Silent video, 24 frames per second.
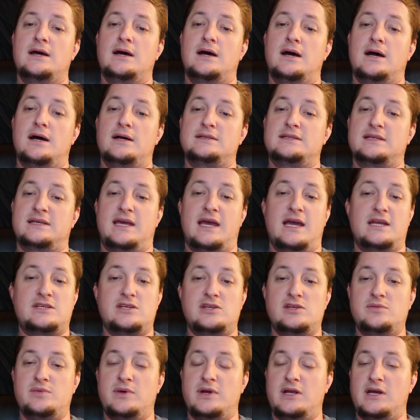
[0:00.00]
to catch
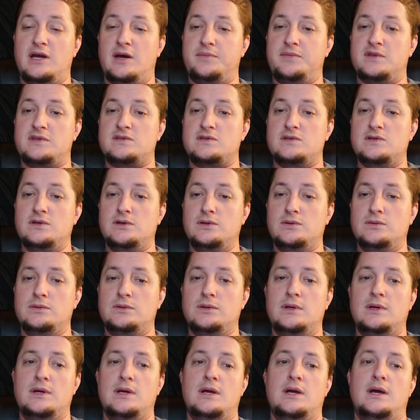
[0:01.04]
anybody up that's
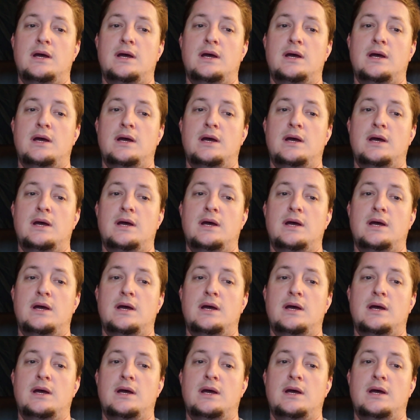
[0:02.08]
new.